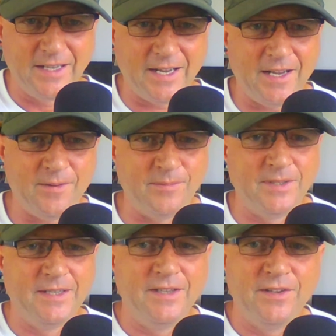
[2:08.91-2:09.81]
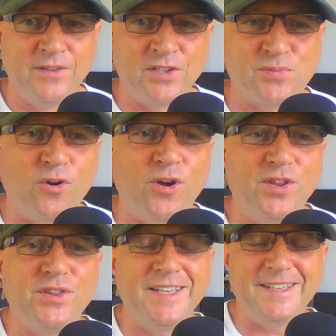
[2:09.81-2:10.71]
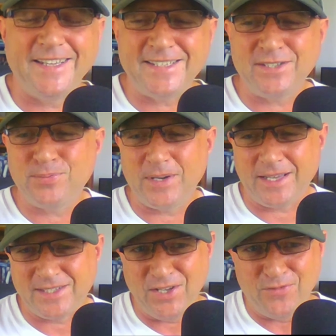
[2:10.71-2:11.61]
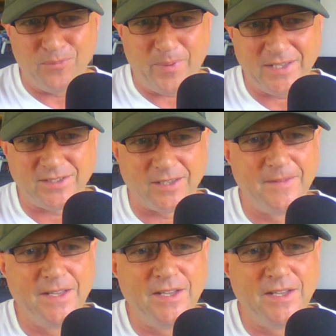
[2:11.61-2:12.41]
This is where it gets even better.